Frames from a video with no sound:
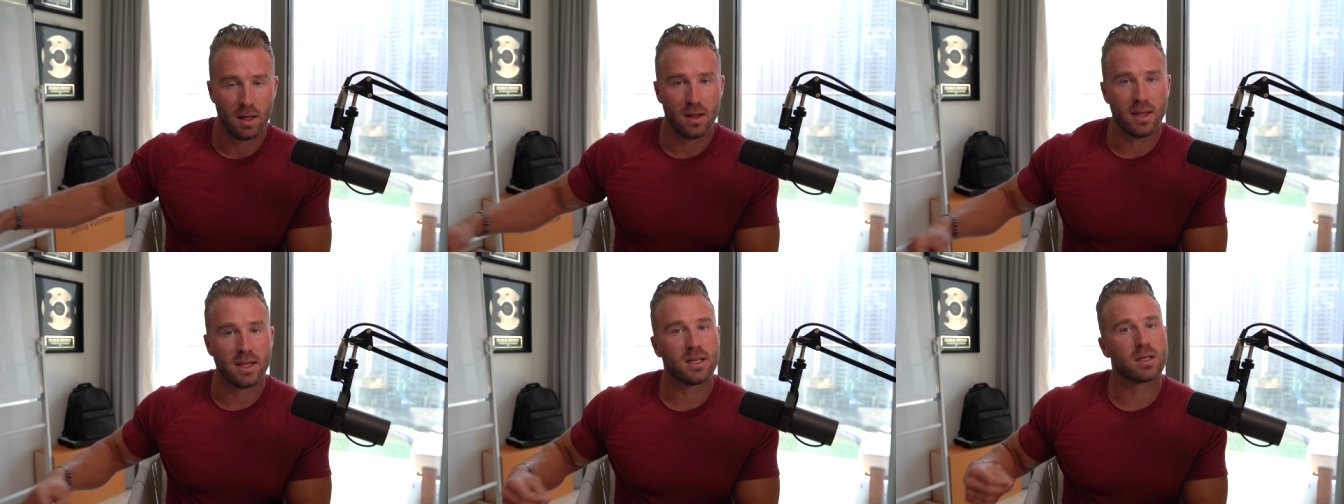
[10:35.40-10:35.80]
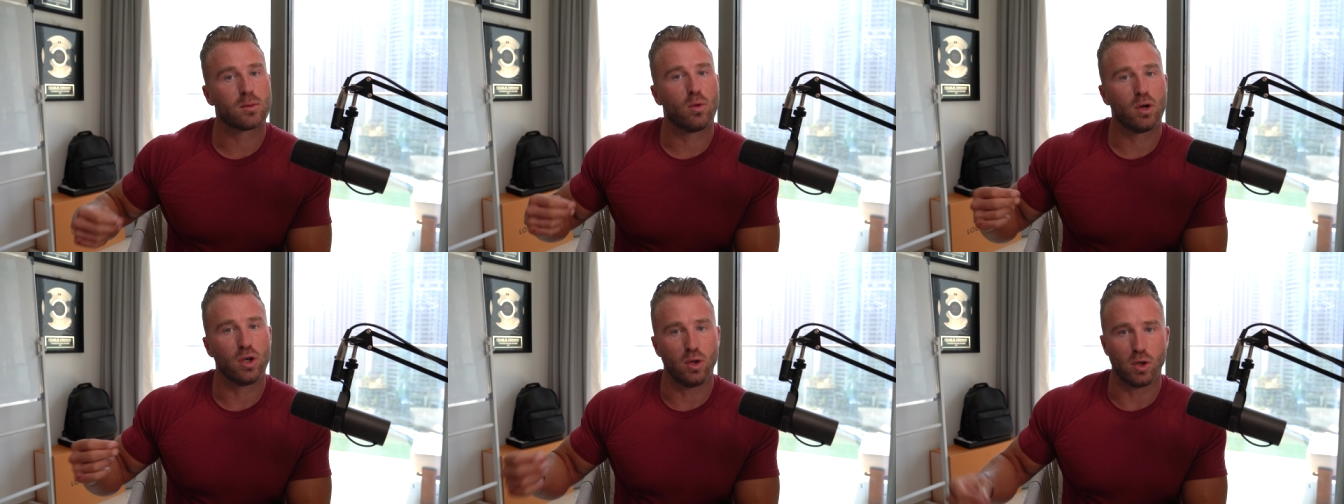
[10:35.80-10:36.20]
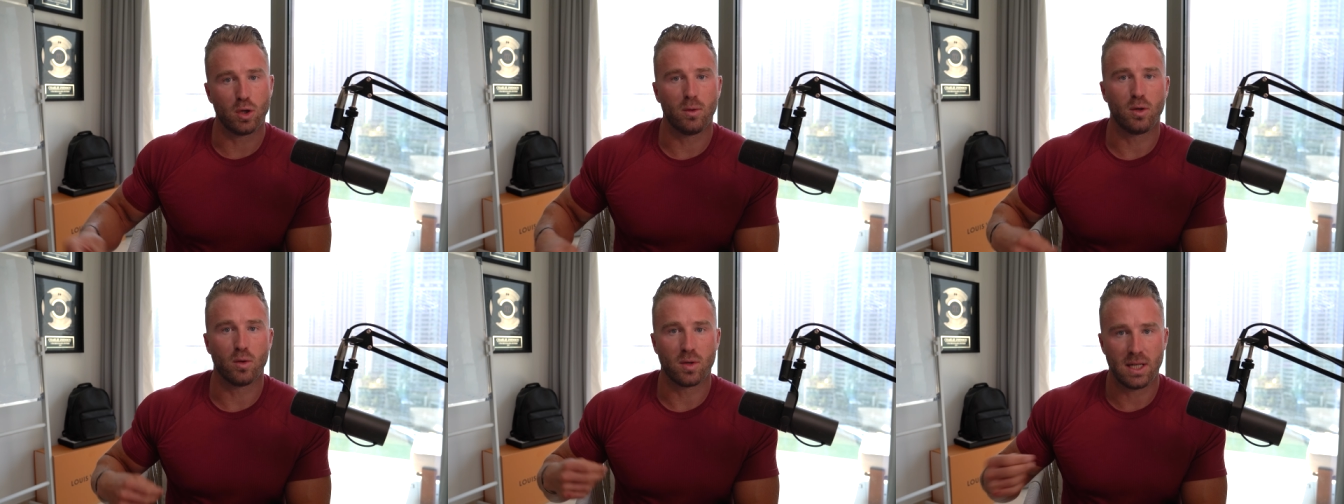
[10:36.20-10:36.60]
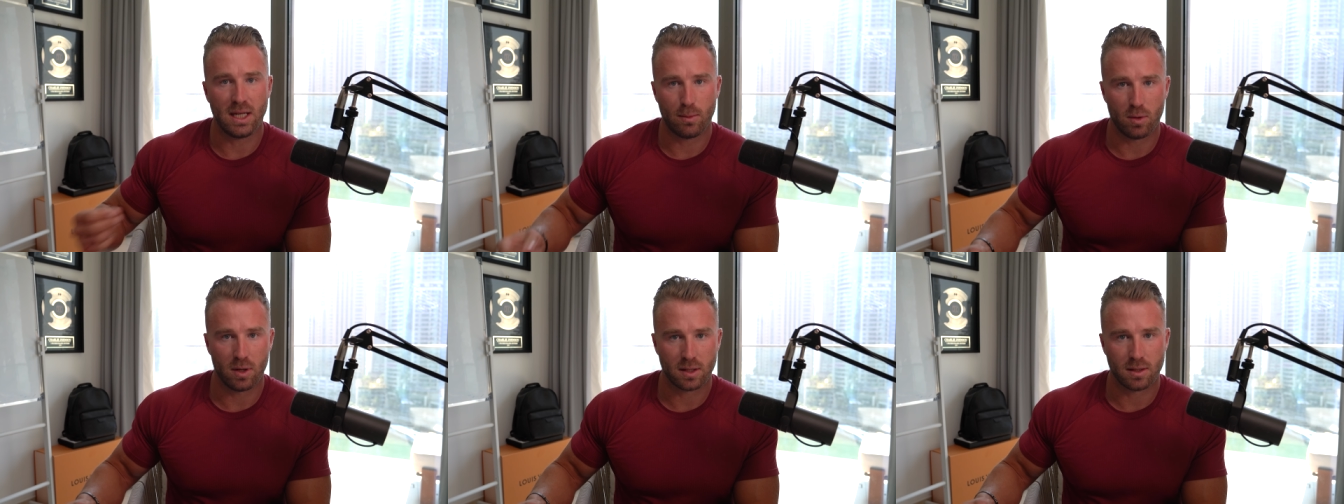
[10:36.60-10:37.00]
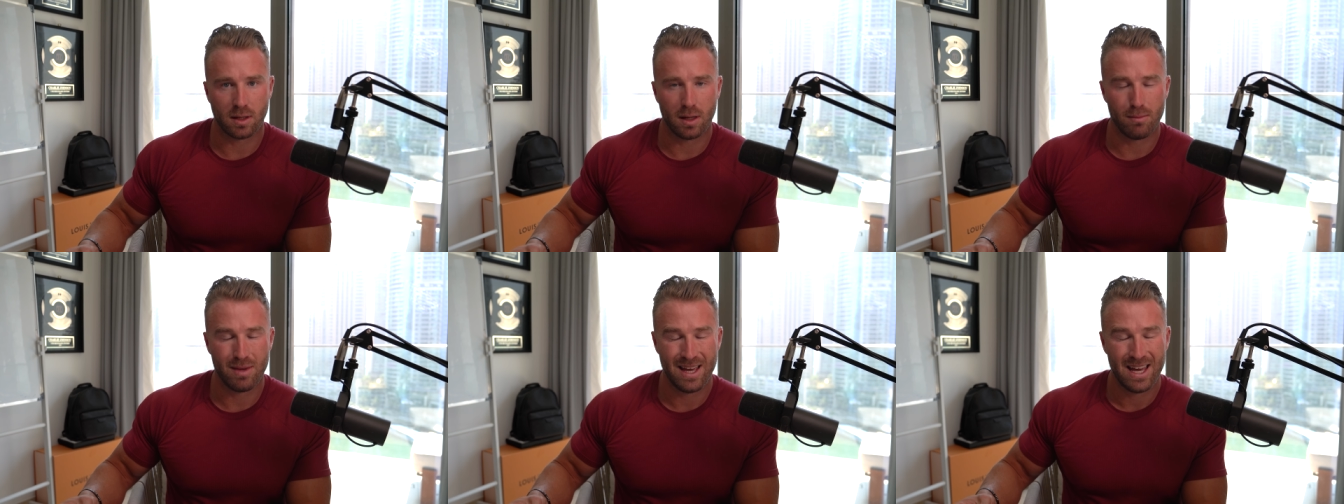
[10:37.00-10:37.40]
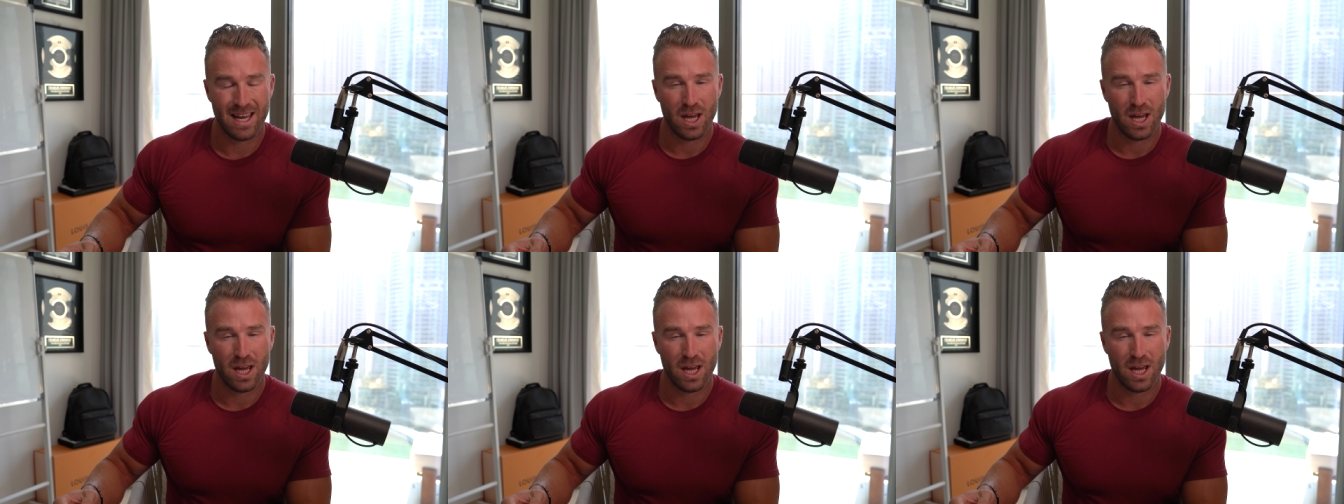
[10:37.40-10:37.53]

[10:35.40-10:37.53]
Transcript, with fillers: This is what you do in your deep work time.